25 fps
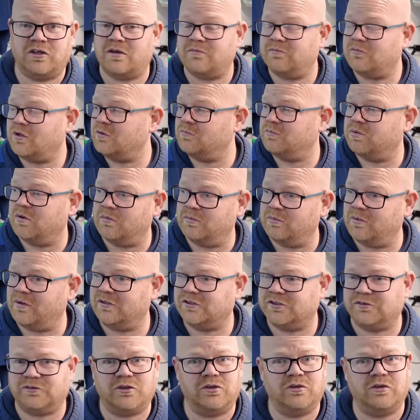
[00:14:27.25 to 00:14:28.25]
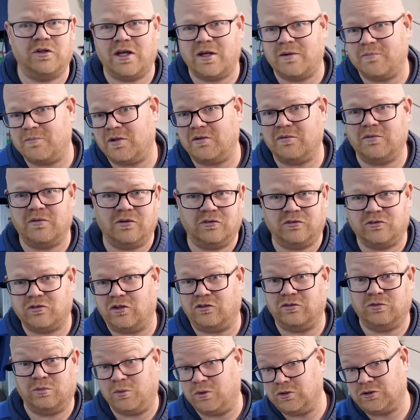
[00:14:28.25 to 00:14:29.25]
Yep, no problem. How'd you do that? Blah, blah. So
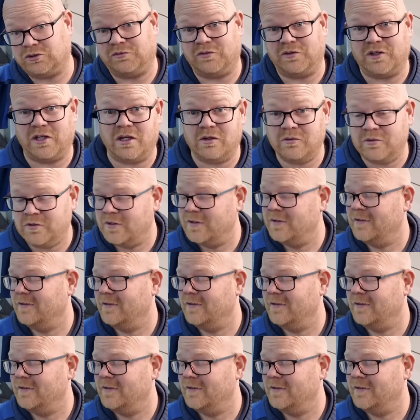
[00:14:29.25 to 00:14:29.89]
I said, watch the video.